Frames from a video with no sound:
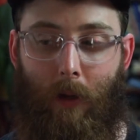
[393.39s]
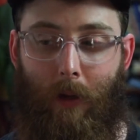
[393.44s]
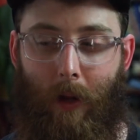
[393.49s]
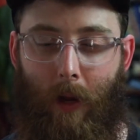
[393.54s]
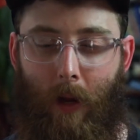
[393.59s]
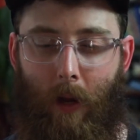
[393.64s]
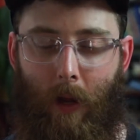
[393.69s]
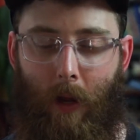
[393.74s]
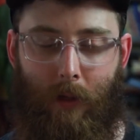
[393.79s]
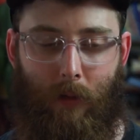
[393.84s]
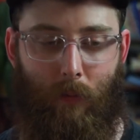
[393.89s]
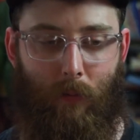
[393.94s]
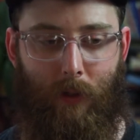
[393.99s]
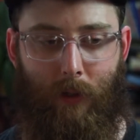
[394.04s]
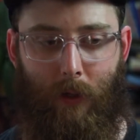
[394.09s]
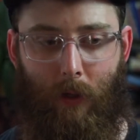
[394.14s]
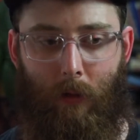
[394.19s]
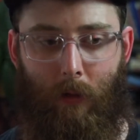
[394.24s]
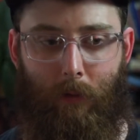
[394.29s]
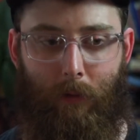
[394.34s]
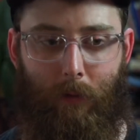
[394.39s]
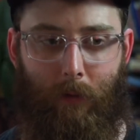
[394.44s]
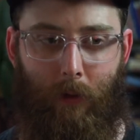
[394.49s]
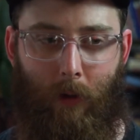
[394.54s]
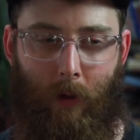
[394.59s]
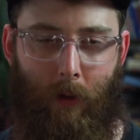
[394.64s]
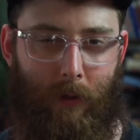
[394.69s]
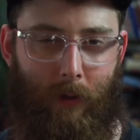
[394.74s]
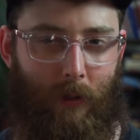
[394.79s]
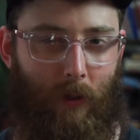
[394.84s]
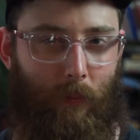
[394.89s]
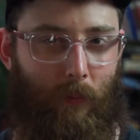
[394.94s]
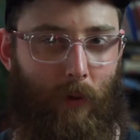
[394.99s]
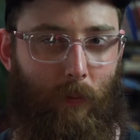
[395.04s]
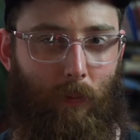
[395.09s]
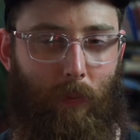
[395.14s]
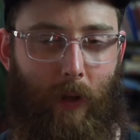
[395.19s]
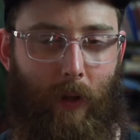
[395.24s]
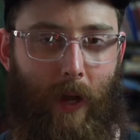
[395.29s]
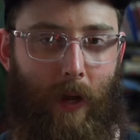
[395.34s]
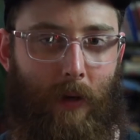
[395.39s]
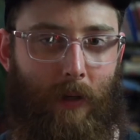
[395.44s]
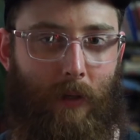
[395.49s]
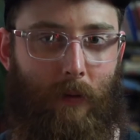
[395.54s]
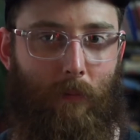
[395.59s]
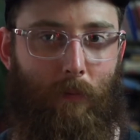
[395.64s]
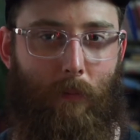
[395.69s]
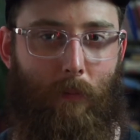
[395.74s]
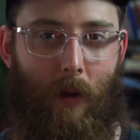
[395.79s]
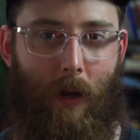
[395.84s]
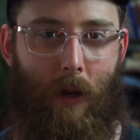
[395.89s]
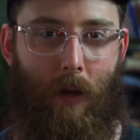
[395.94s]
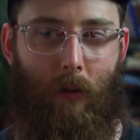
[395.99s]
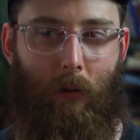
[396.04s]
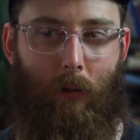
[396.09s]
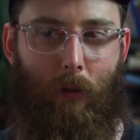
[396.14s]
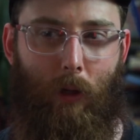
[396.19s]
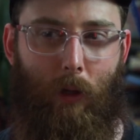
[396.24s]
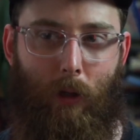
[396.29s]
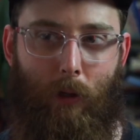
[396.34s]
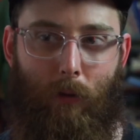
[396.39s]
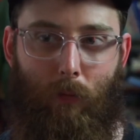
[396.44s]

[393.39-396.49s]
And as a result, some of your blacks may look